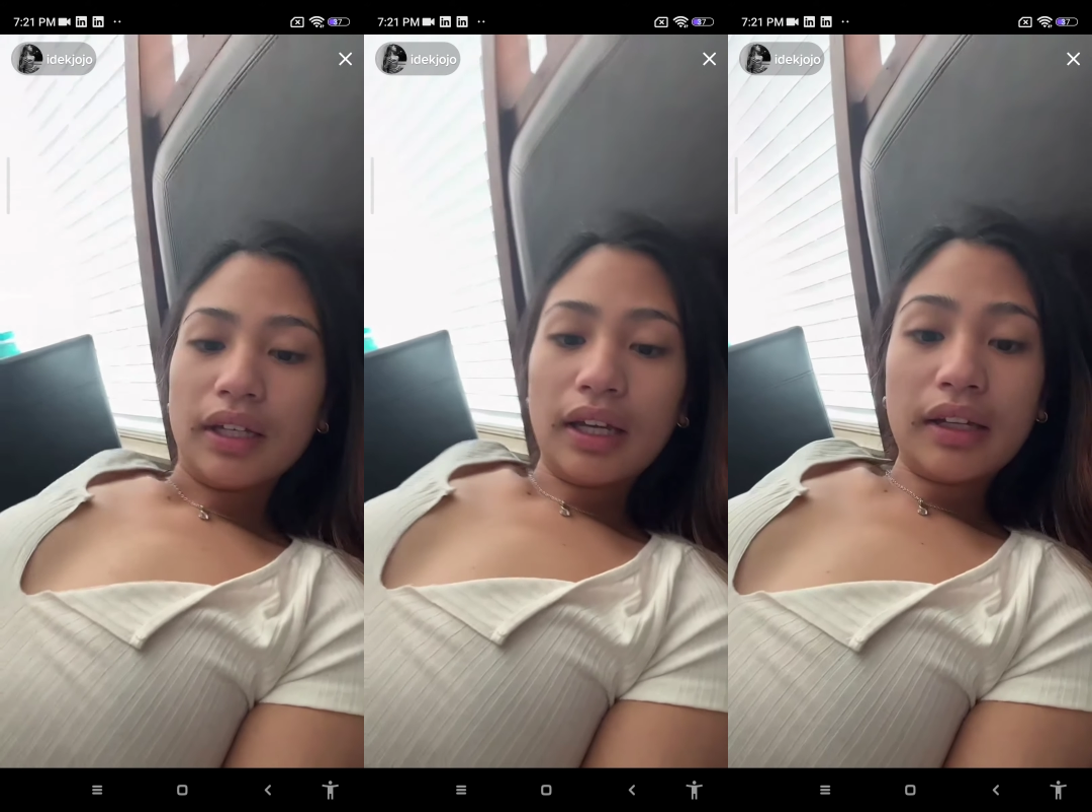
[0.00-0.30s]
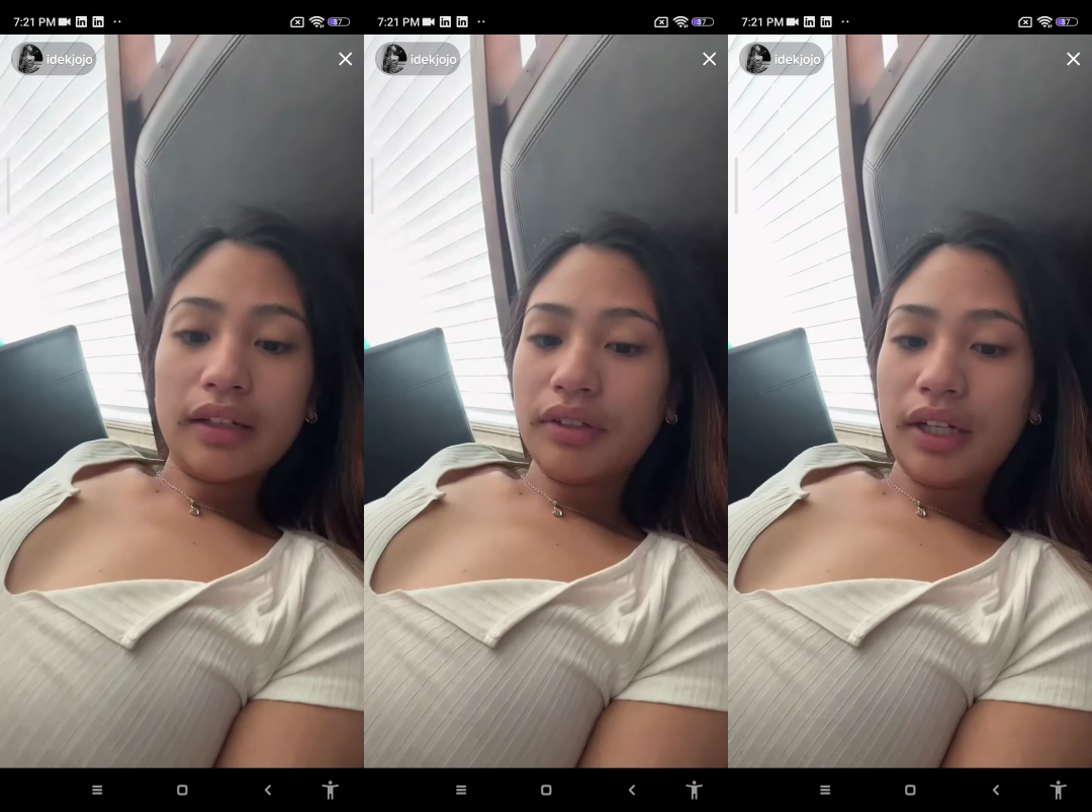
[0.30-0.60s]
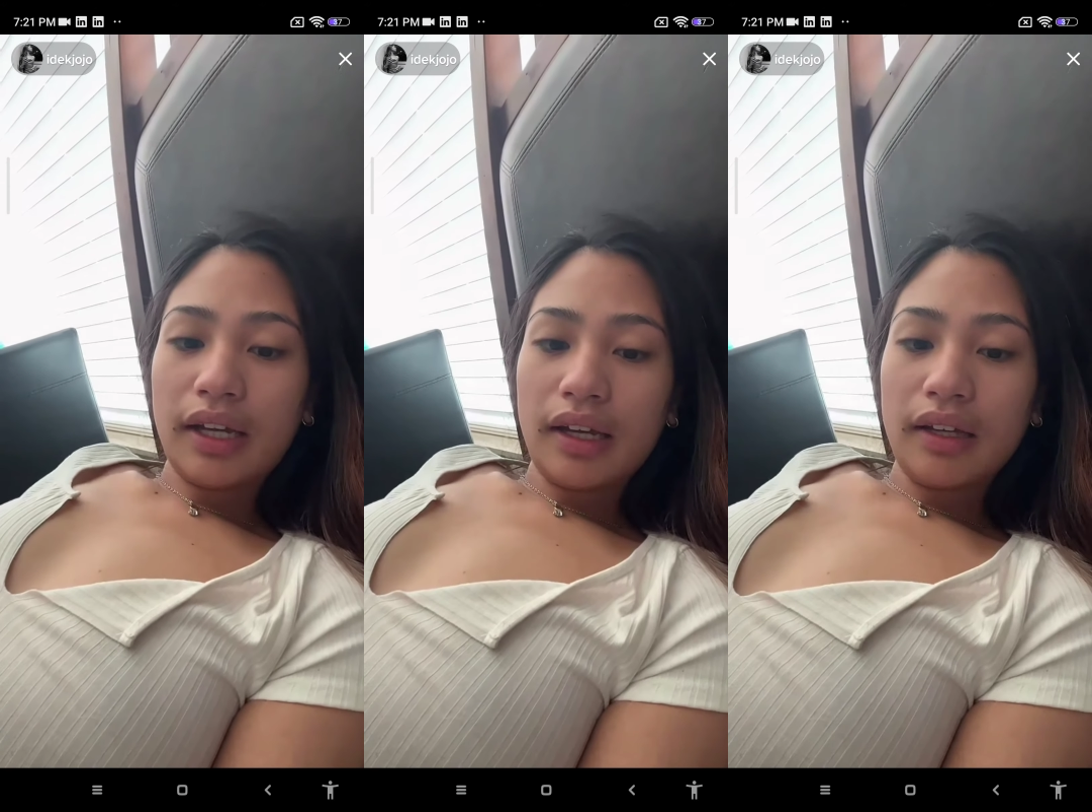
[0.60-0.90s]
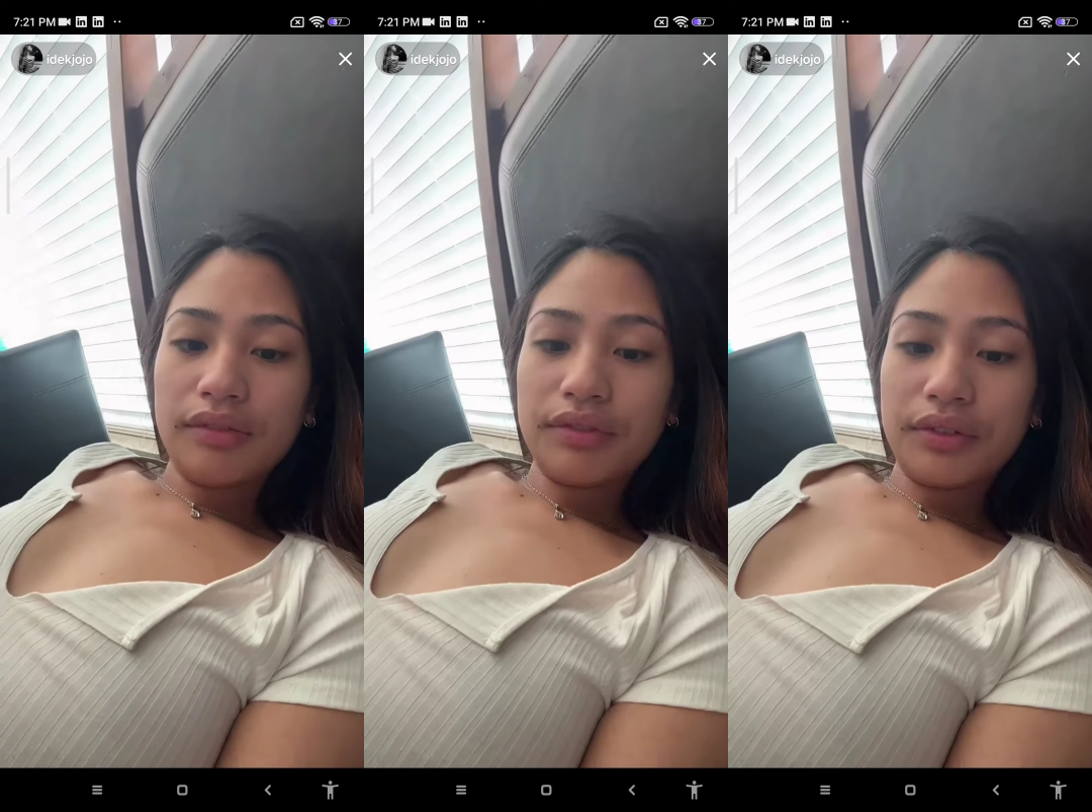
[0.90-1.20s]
I never had for